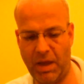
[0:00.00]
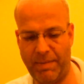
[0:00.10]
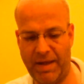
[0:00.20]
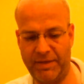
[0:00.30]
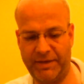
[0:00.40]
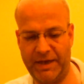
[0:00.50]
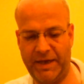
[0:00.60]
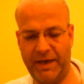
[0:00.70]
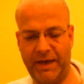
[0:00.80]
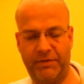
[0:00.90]
about the D
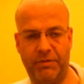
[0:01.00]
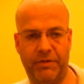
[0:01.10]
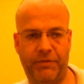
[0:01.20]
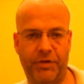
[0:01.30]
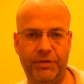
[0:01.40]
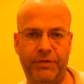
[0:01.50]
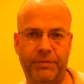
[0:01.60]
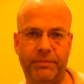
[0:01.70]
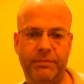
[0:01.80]
connector at the front,